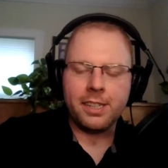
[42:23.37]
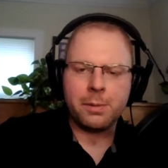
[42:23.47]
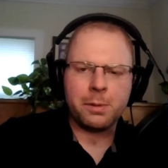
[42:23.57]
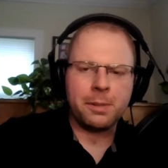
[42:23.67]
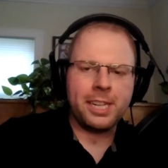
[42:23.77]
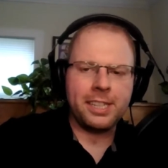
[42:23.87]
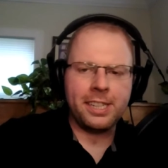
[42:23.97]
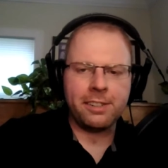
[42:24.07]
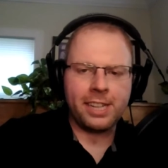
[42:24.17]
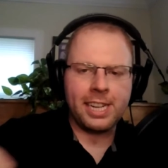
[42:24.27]
Was
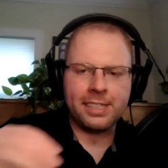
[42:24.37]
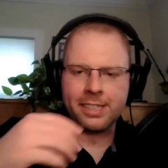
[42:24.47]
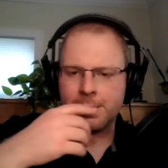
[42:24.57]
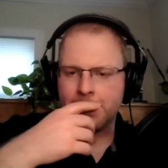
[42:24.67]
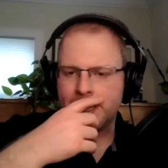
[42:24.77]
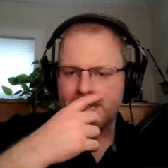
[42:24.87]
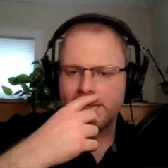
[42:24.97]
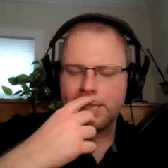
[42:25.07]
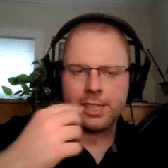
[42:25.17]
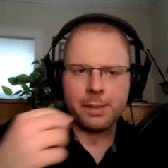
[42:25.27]
2018 your last time
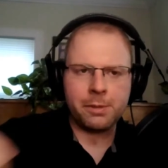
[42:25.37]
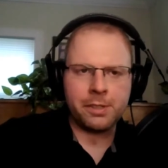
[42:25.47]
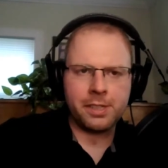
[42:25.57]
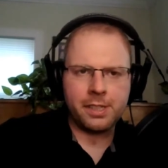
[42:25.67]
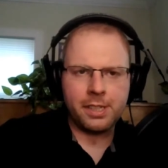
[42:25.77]
in Cyprus?